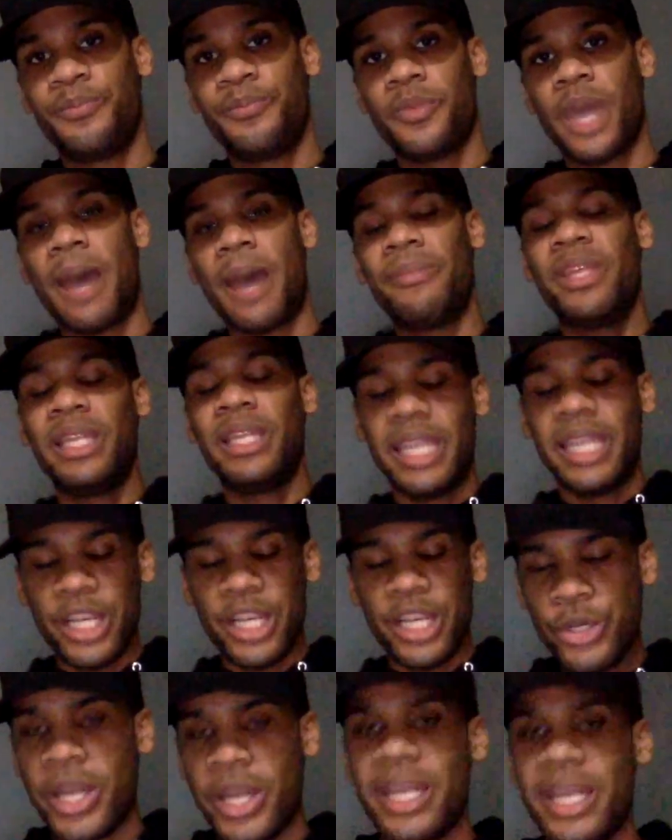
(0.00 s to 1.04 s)
I'm the
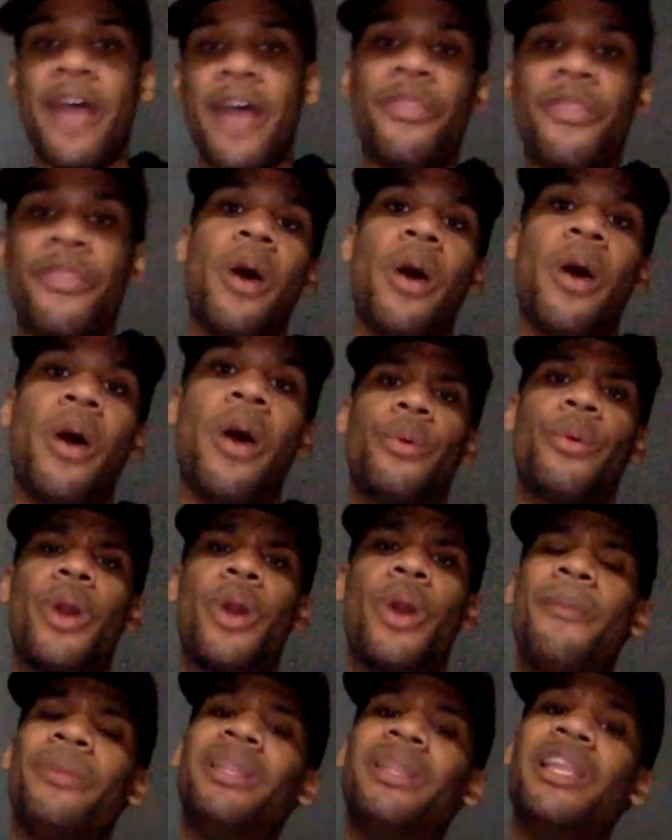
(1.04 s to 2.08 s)
lender and not the borrower.
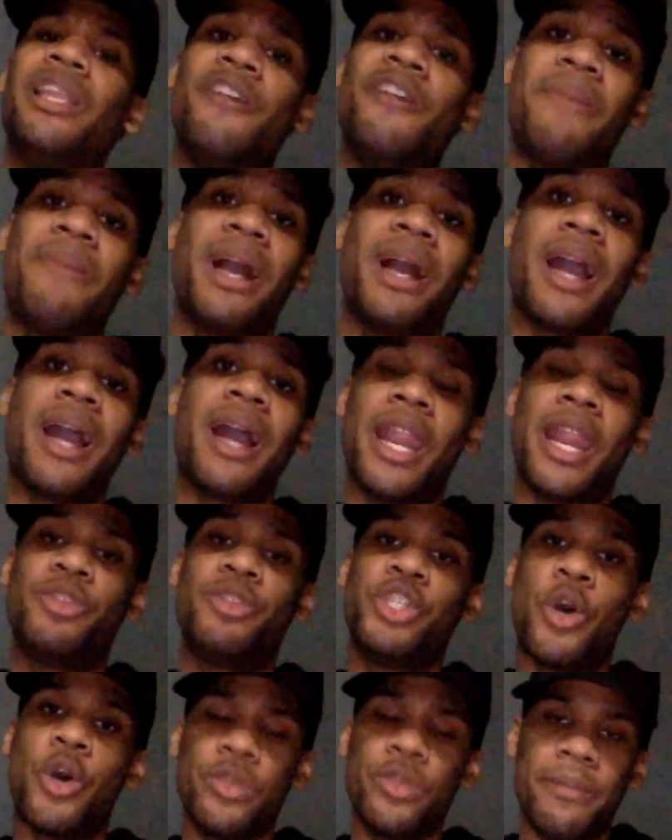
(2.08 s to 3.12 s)
I'm loved by God. I'm
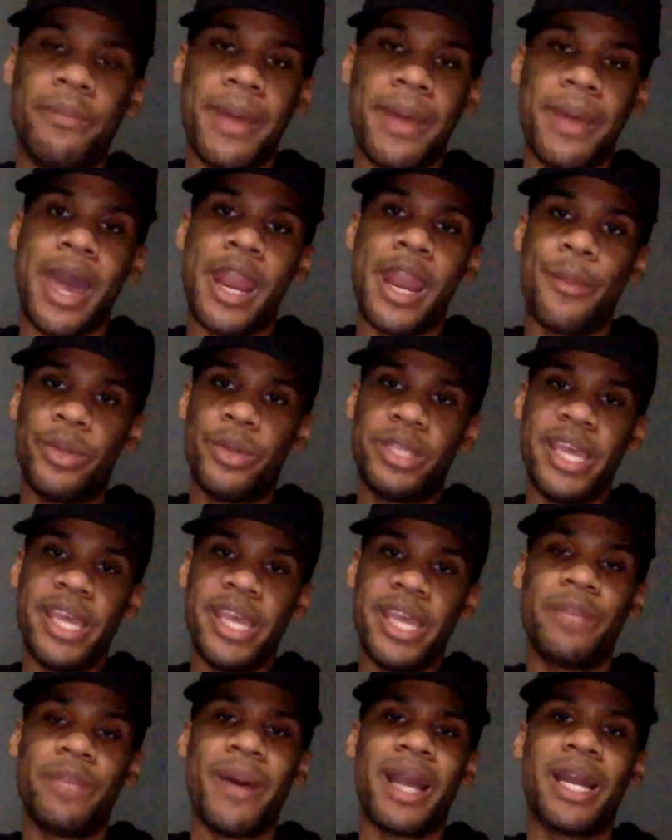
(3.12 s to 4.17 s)
chosen by God. I'm
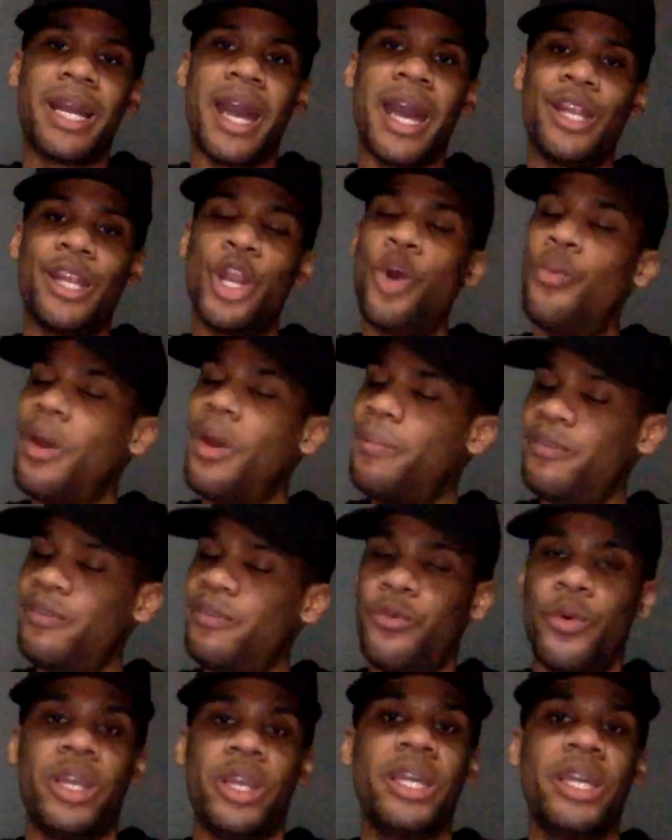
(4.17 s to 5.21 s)
protected by God. No weapon
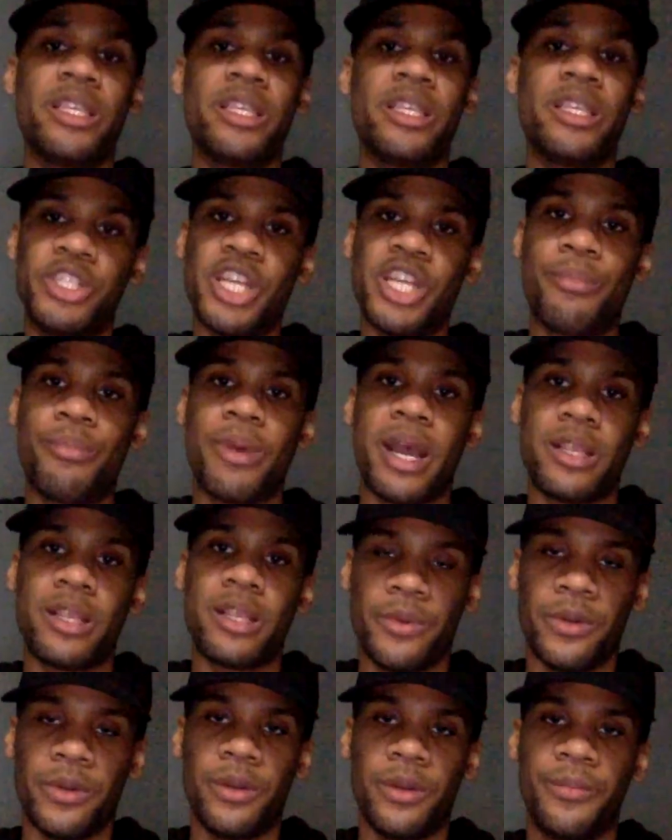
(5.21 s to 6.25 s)
formed against me shall
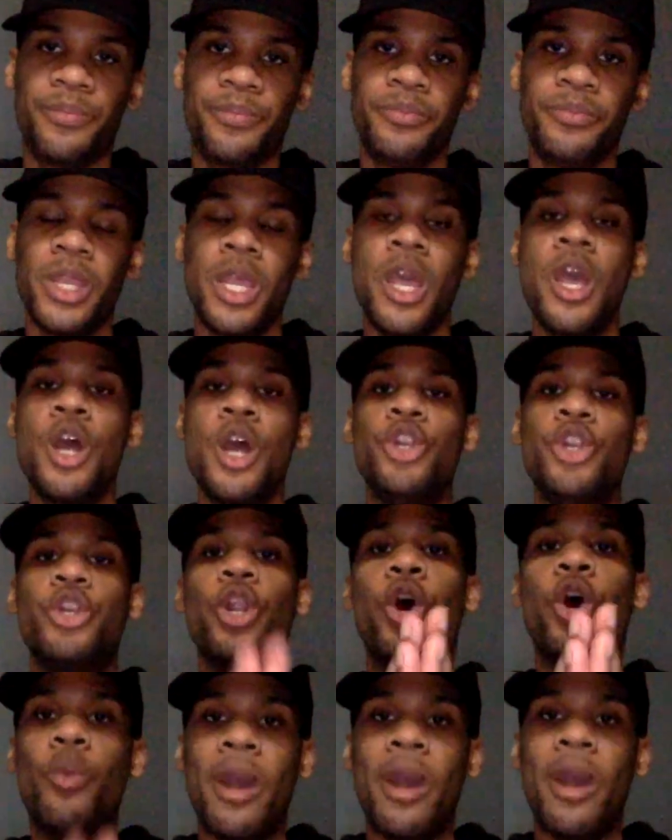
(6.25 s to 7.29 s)
prosper.
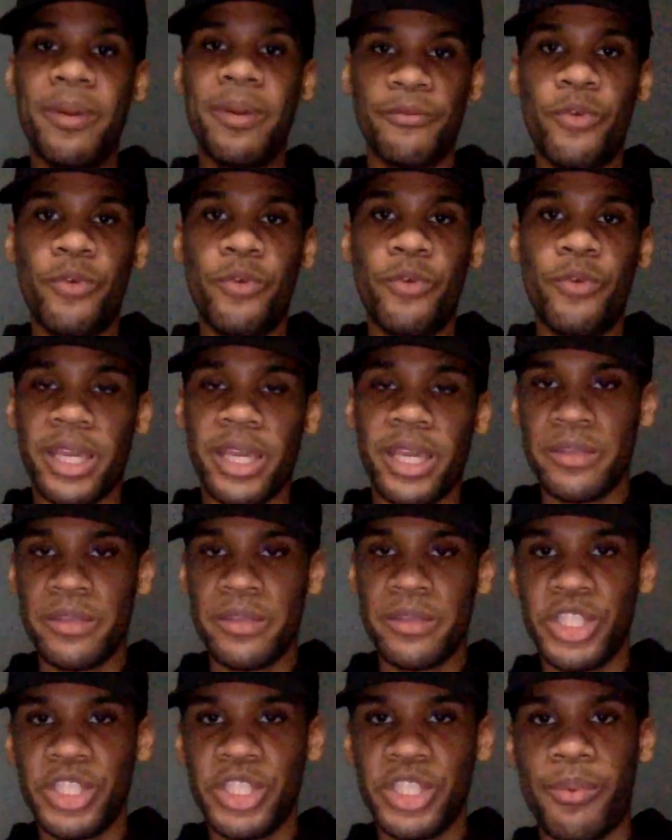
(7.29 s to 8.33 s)
No weapon formed against me
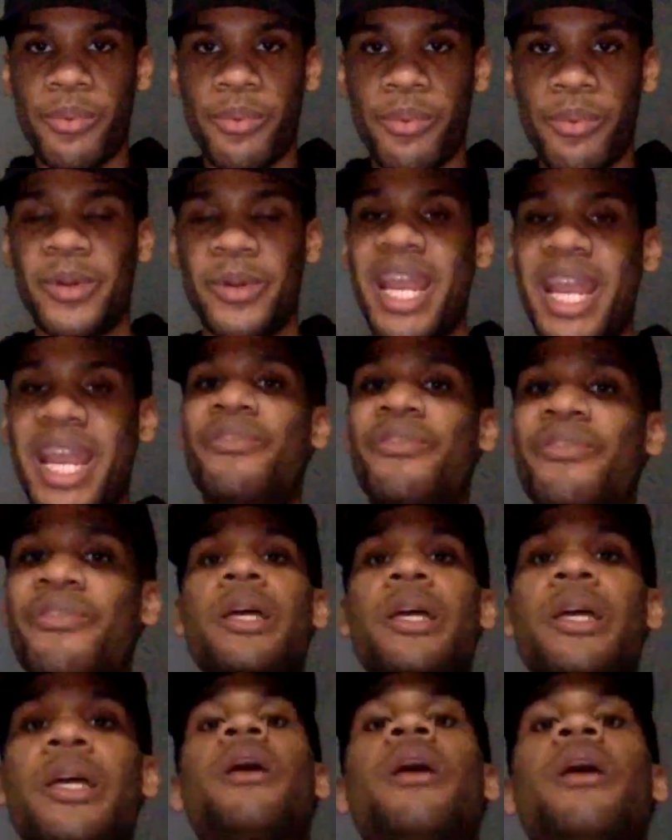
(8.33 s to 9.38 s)
shall prosper. And every
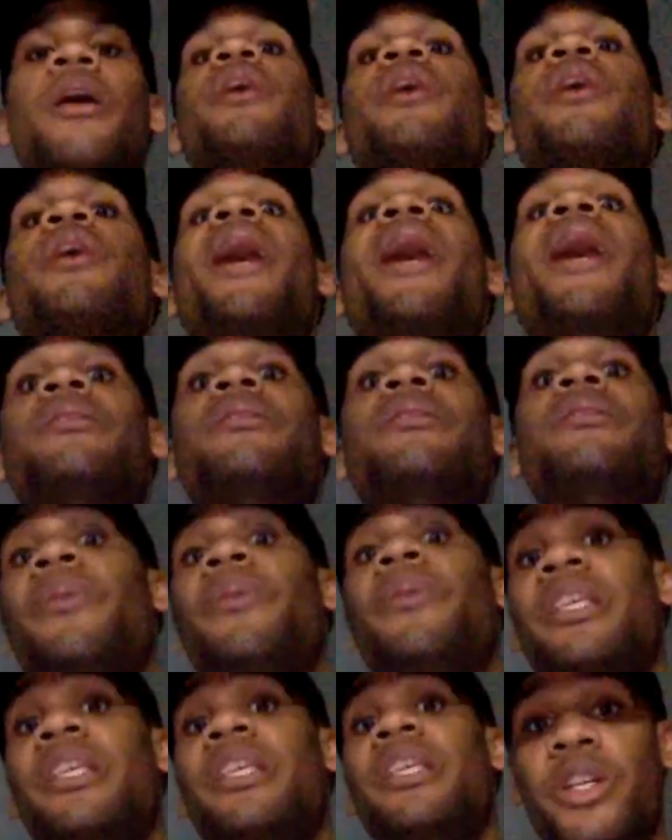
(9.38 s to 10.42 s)
tongue that rises up
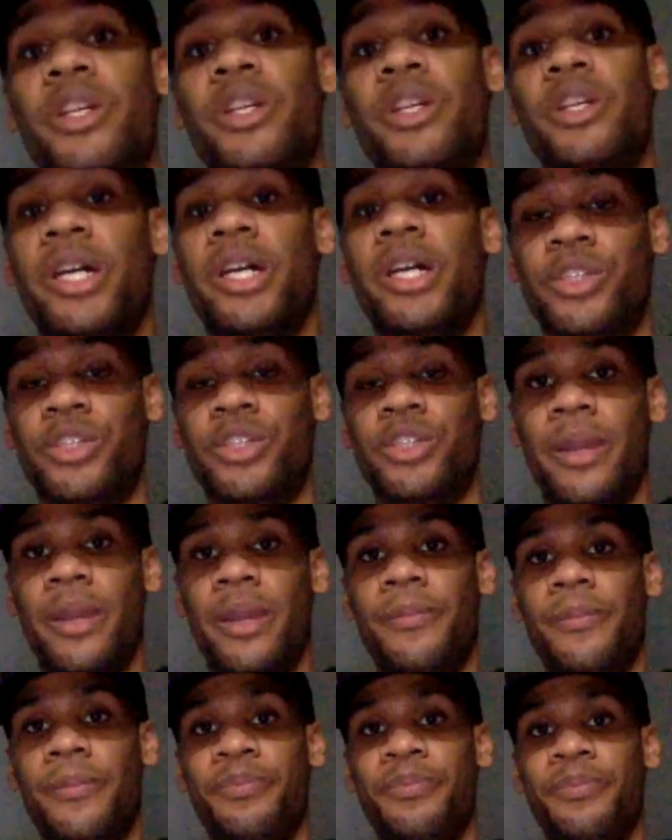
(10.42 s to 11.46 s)
against me in judgment,
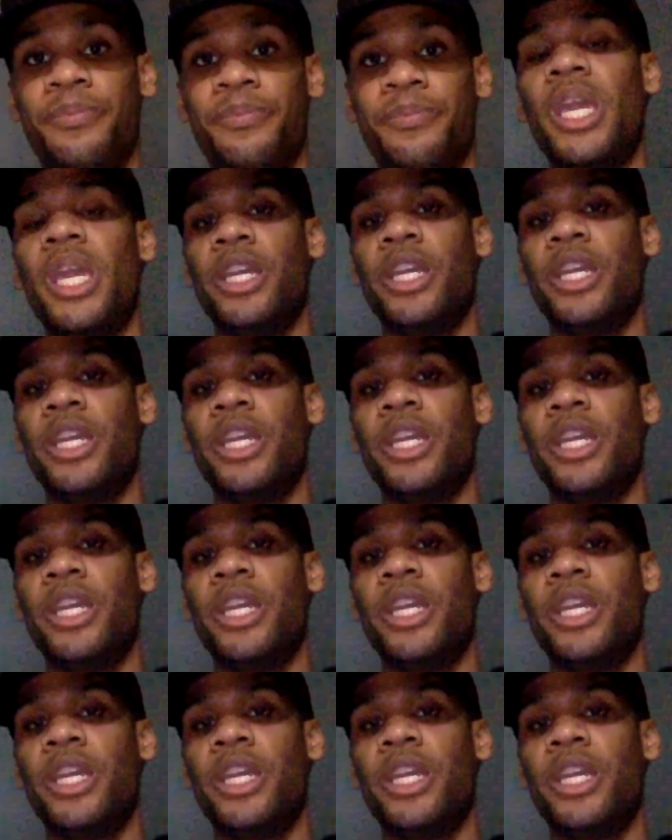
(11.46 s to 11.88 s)
it